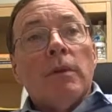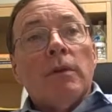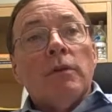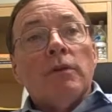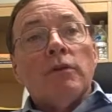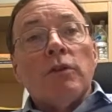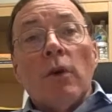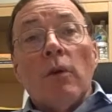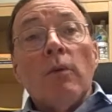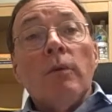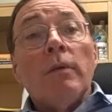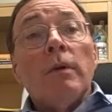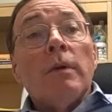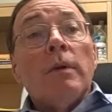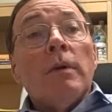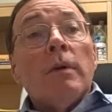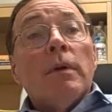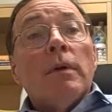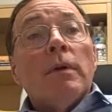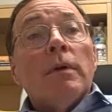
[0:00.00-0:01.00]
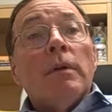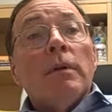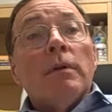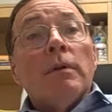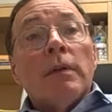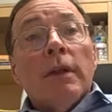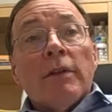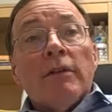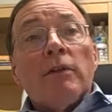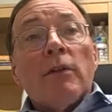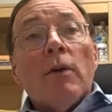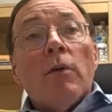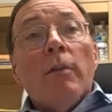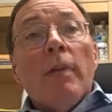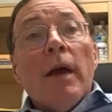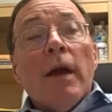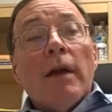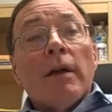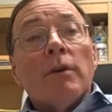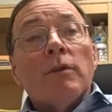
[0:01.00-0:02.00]
So let's go
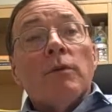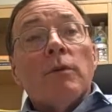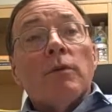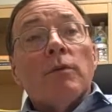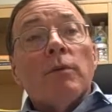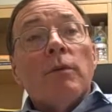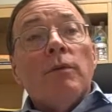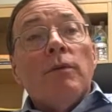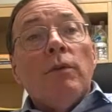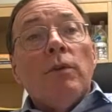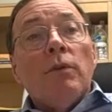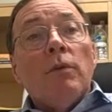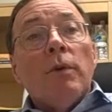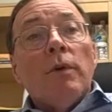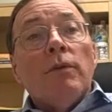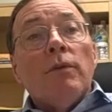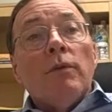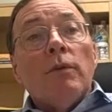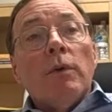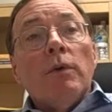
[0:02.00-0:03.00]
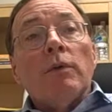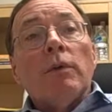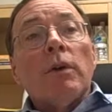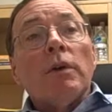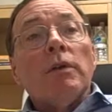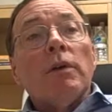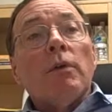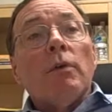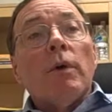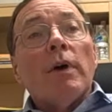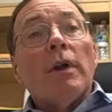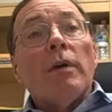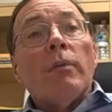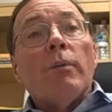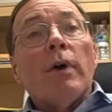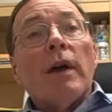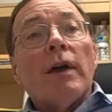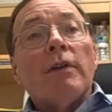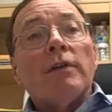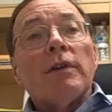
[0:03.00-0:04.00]
back and just review. We've looked at what a
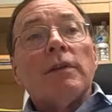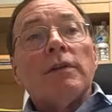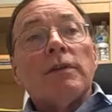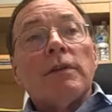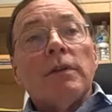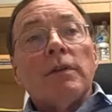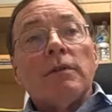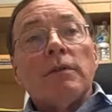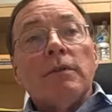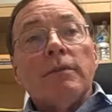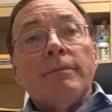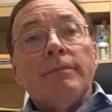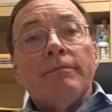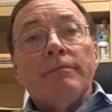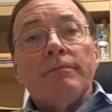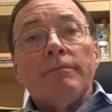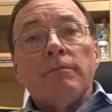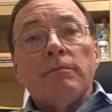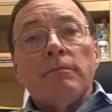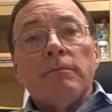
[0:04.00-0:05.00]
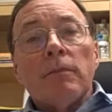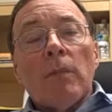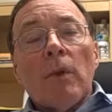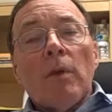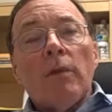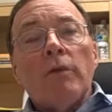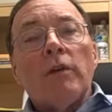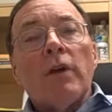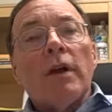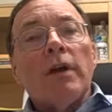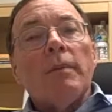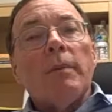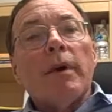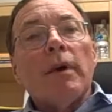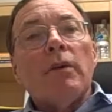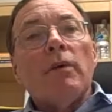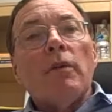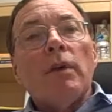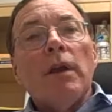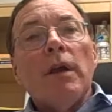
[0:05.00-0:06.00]
process is. We've talked
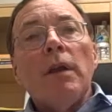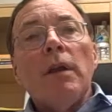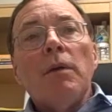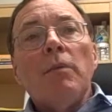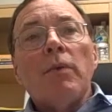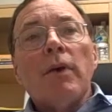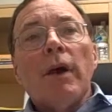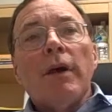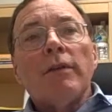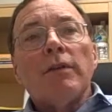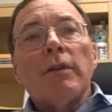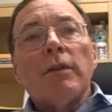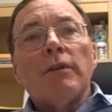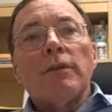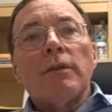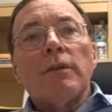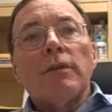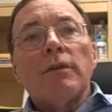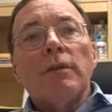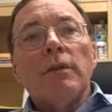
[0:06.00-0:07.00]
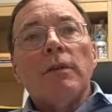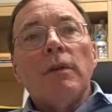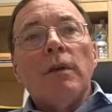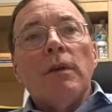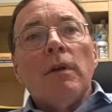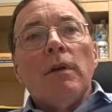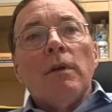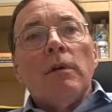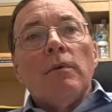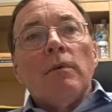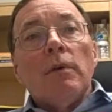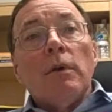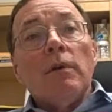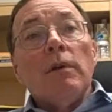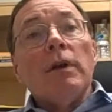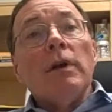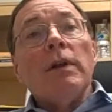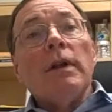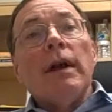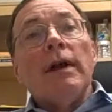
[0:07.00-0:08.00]
about creating processes. We
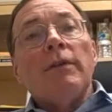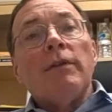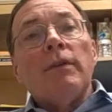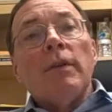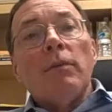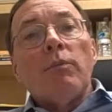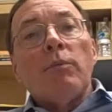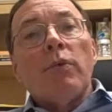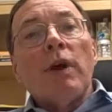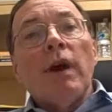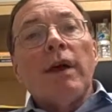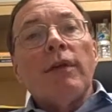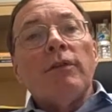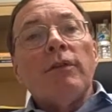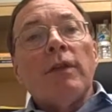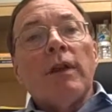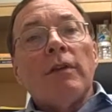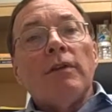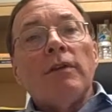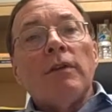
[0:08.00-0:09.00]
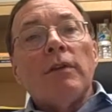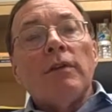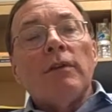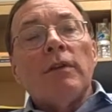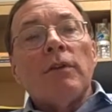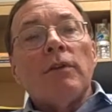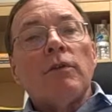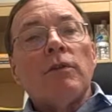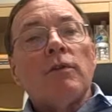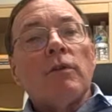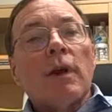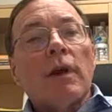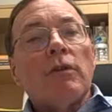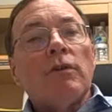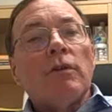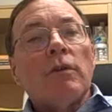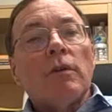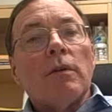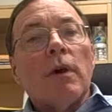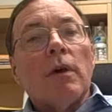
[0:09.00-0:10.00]
realized that processes and
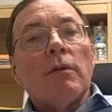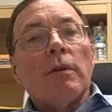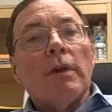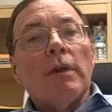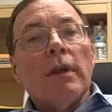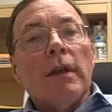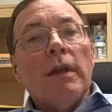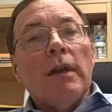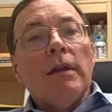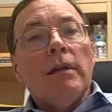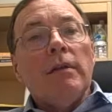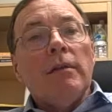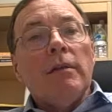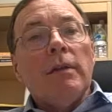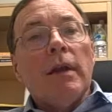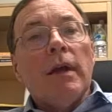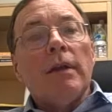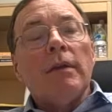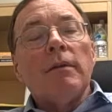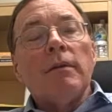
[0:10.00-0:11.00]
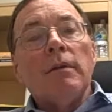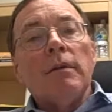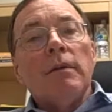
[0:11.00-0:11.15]
structure are related, that